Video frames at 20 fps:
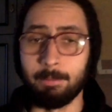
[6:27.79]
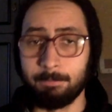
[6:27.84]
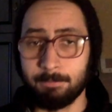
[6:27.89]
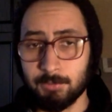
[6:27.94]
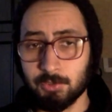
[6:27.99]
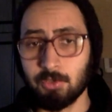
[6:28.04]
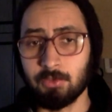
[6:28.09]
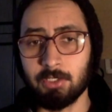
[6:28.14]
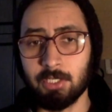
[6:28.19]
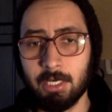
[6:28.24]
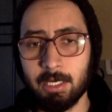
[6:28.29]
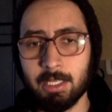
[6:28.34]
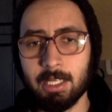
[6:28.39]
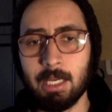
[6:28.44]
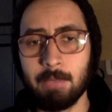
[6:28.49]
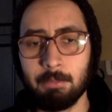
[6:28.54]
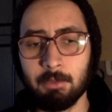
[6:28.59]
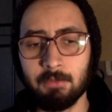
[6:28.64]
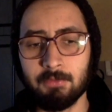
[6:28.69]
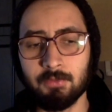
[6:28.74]
So there are a
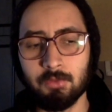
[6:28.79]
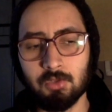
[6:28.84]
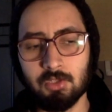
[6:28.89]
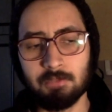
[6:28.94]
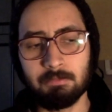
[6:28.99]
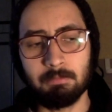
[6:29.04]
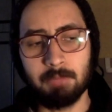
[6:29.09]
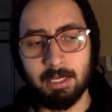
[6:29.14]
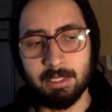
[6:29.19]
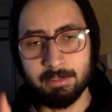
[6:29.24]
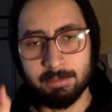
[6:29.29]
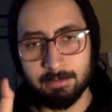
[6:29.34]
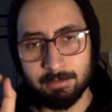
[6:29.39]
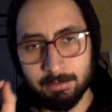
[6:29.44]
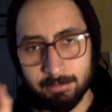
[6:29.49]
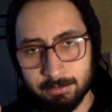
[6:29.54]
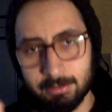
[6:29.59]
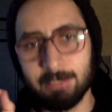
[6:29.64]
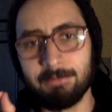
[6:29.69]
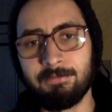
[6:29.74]
couple of tools, but
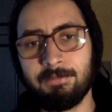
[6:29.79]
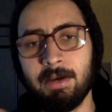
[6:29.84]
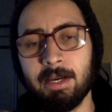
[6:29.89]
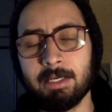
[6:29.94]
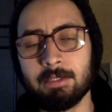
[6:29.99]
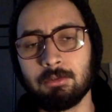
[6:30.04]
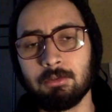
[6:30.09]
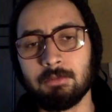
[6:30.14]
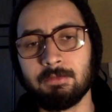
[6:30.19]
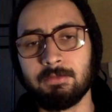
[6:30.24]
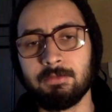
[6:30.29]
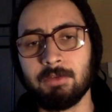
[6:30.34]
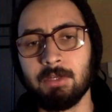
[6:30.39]
the fact of